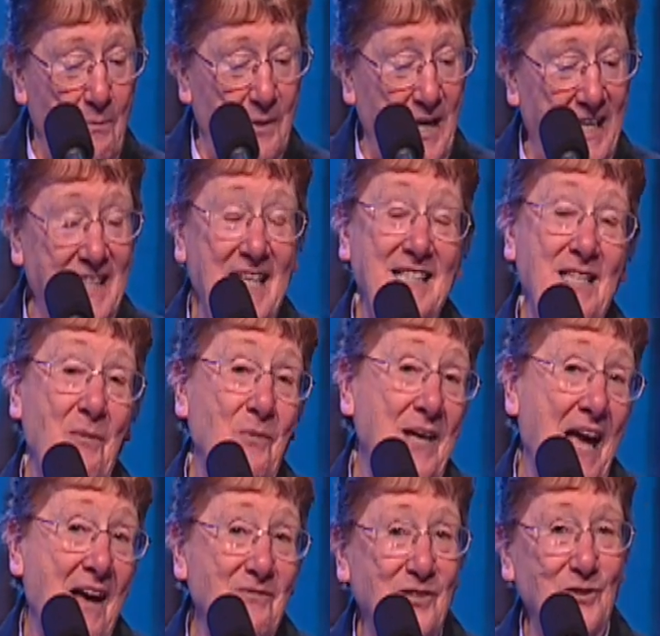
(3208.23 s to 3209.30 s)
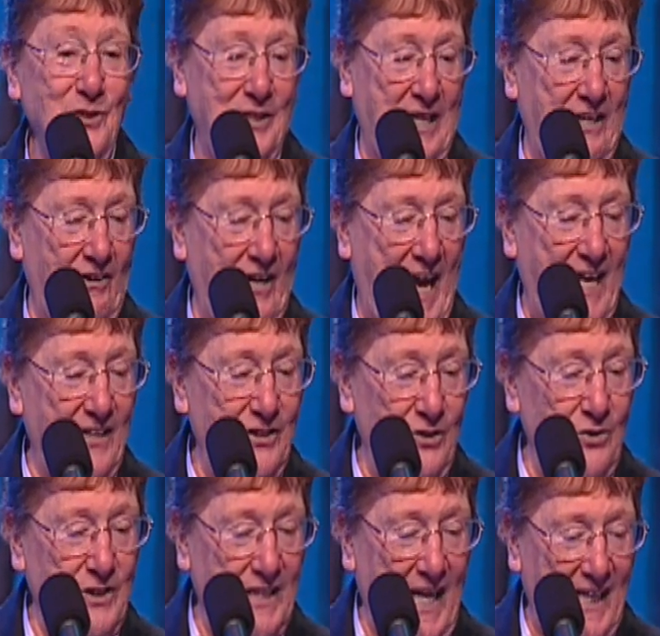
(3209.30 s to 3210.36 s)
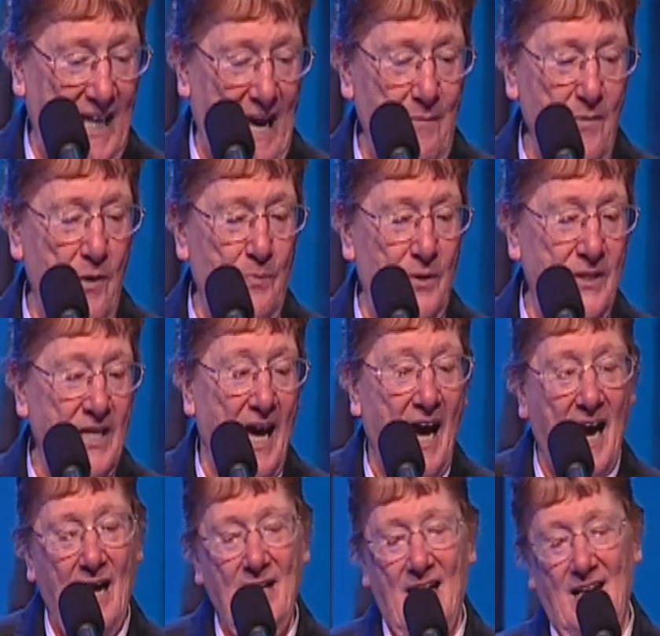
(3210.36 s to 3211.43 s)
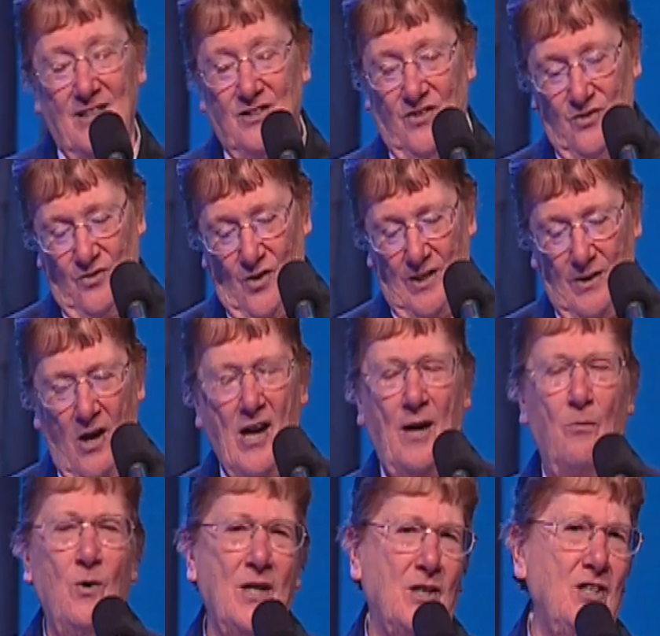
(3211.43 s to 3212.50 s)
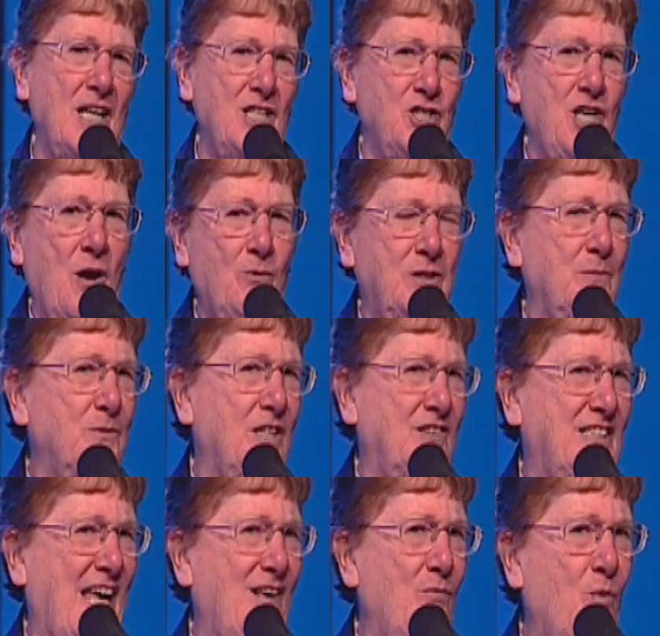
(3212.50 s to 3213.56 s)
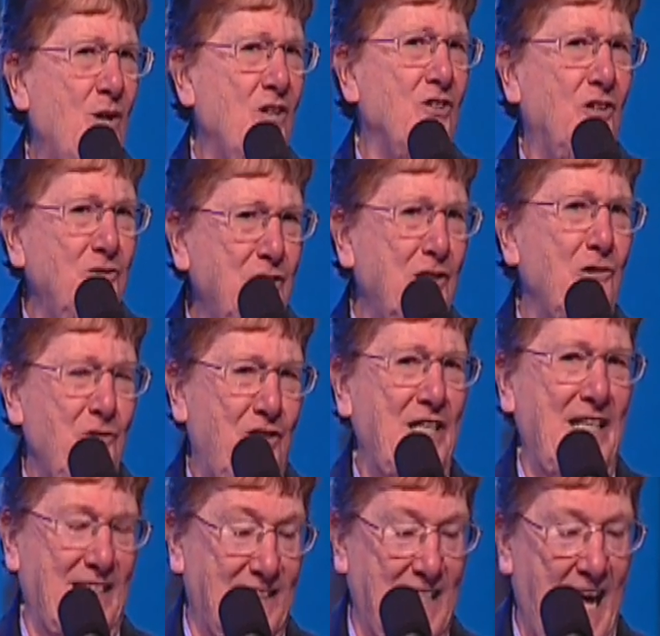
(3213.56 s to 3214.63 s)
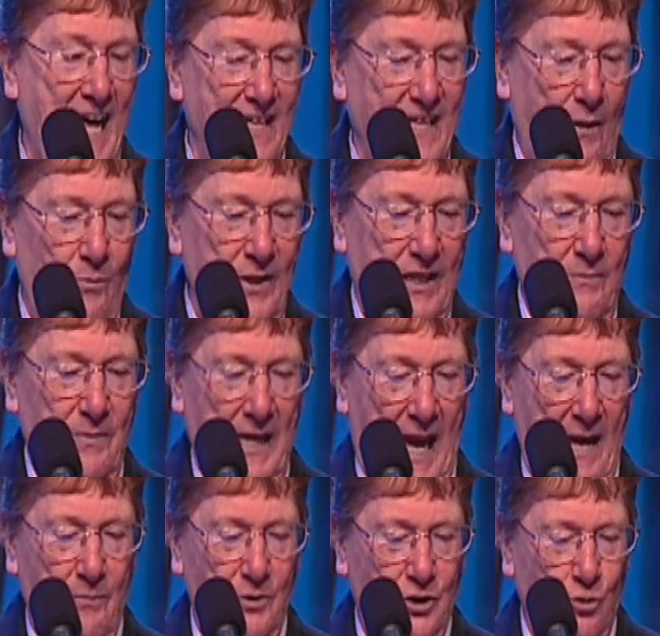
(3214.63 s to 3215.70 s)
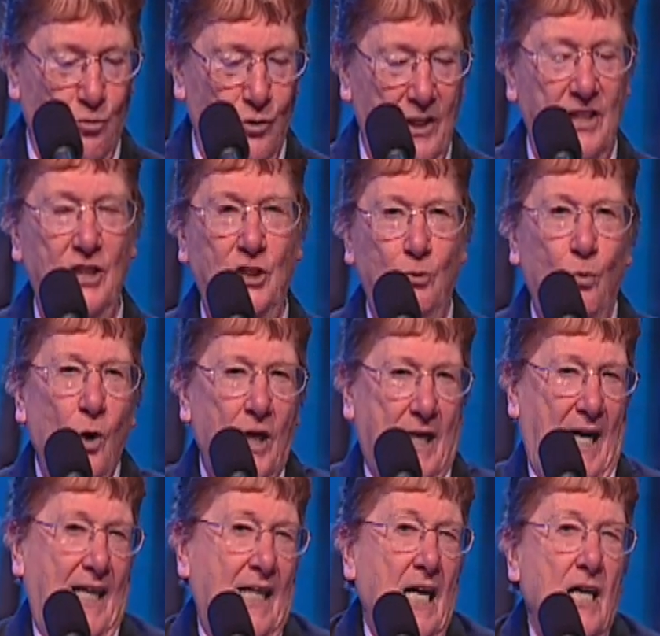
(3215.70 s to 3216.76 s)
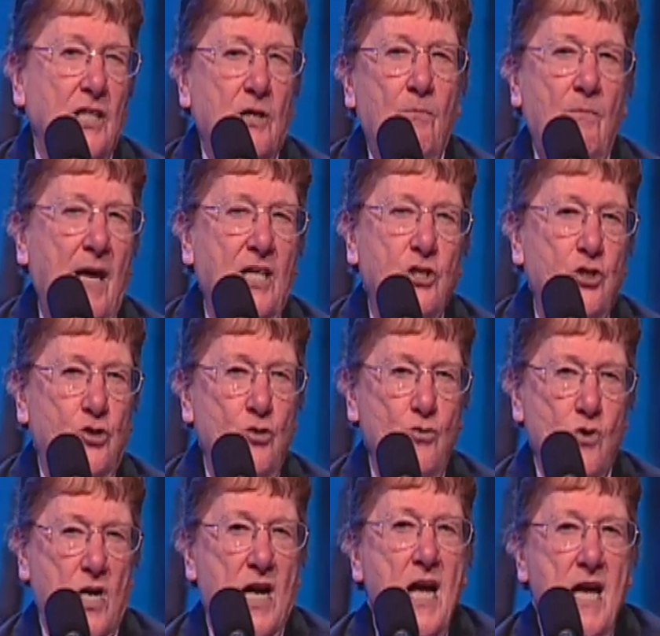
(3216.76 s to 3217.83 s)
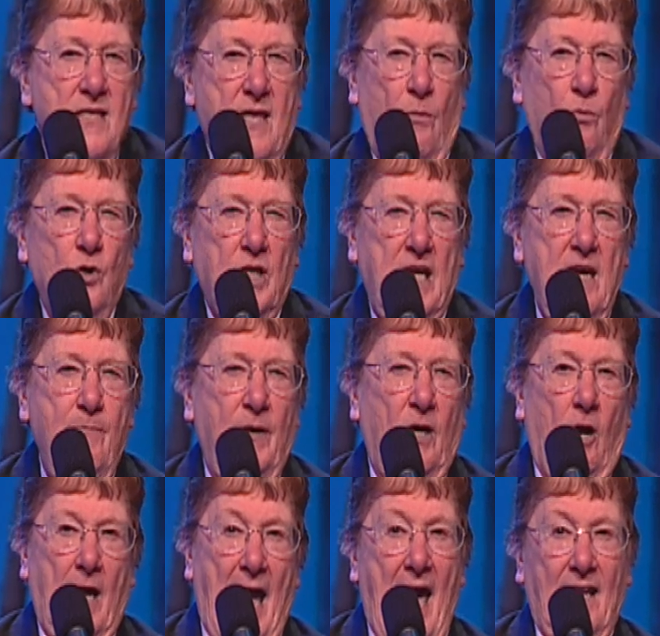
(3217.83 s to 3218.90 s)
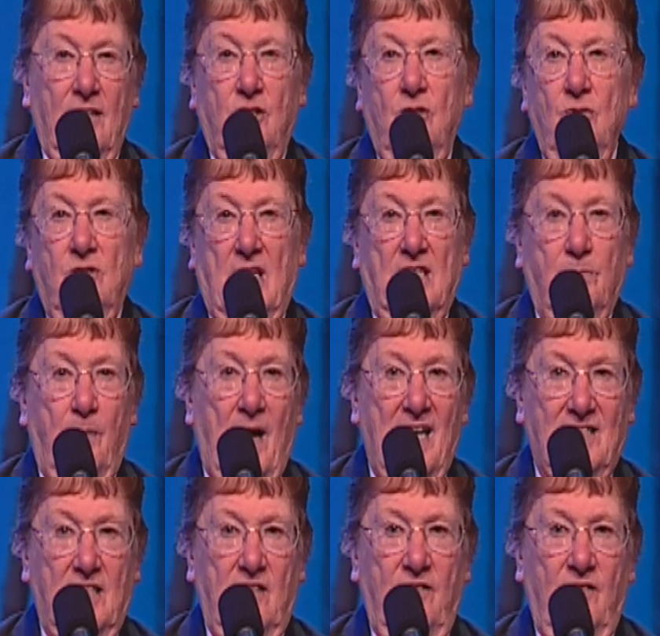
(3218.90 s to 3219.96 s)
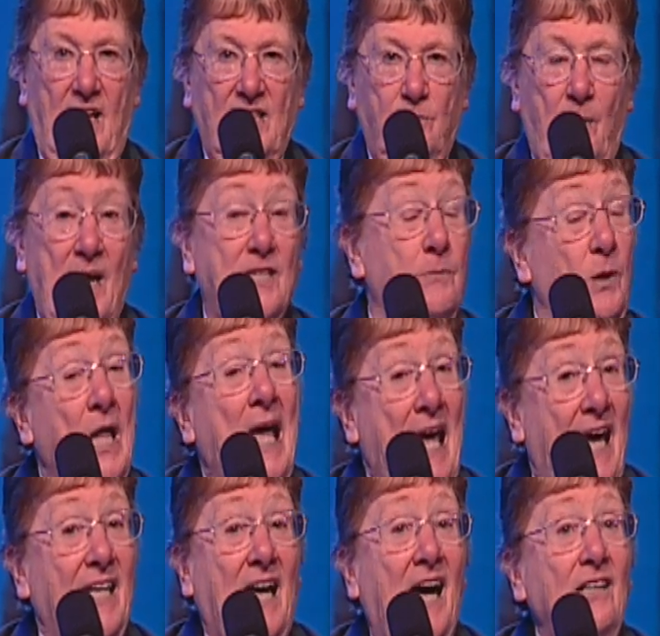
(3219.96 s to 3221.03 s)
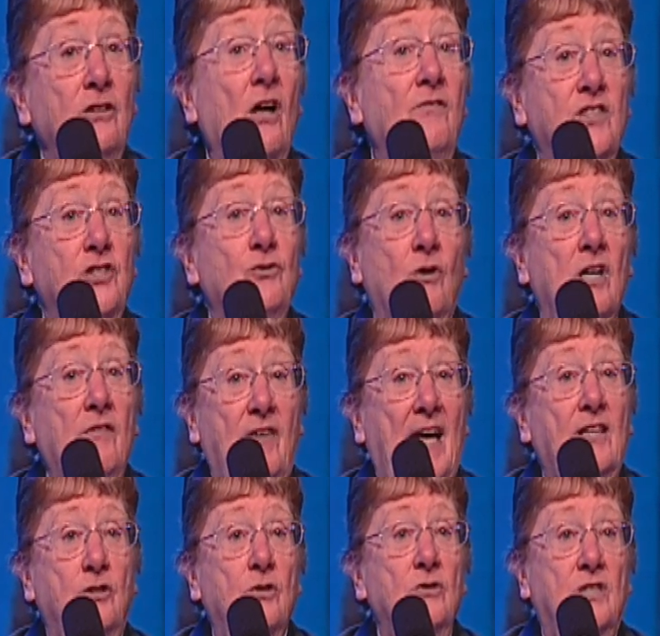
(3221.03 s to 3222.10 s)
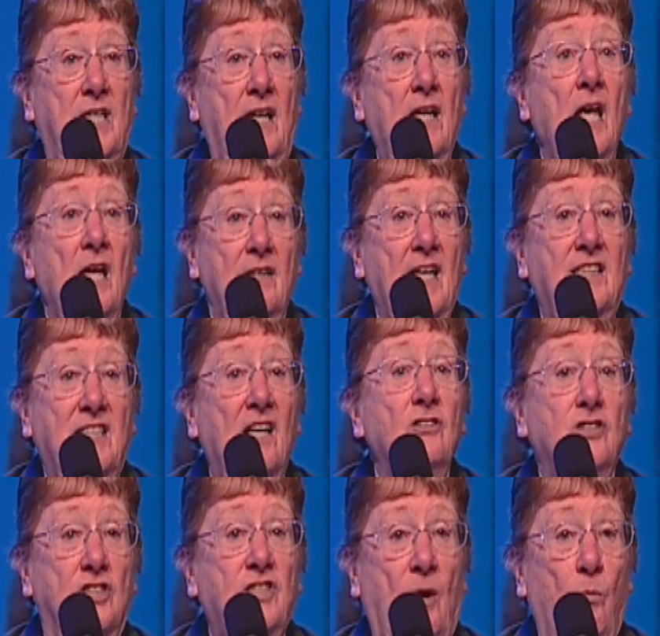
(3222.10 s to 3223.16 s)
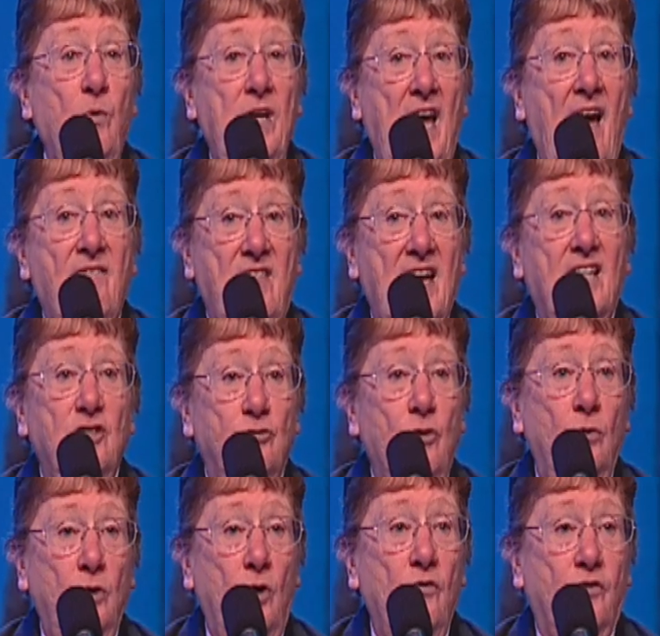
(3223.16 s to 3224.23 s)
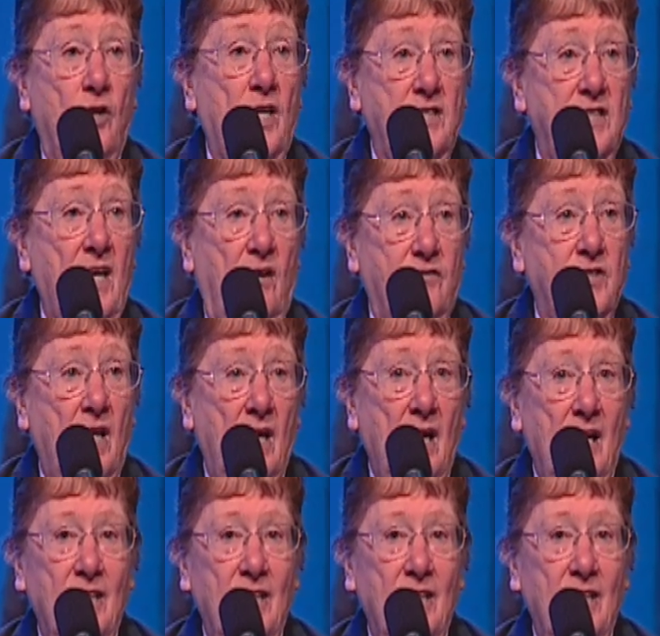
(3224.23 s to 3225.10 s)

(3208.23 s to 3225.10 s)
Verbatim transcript: But I think that we have to look at our attitudes. And I came up with, I, I thought, all right, what could I share with them to say, what are the little things that we can be able to really work at to make sure that we're keeping our attitudes as positive as possible? And I love the story of attitudes that, that tells us that we have that control over ourselves.